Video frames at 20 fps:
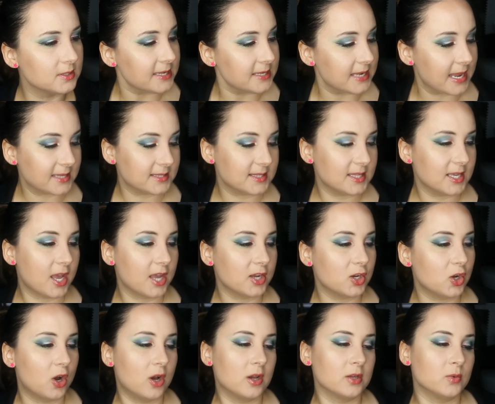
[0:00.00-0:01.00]
Next thing I
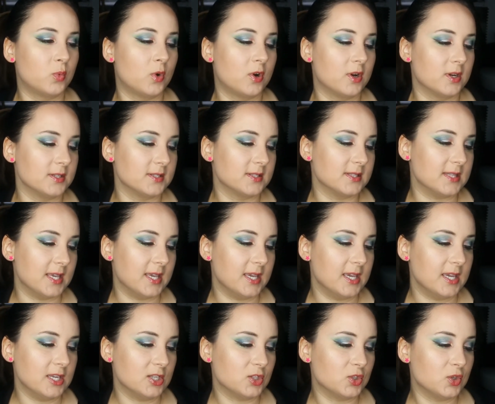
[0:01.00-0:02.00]
got was
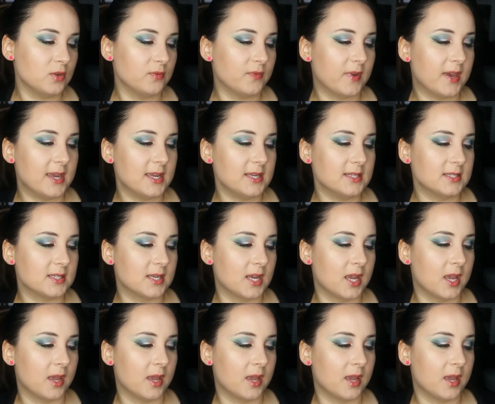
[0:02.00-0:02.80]
the Too Faced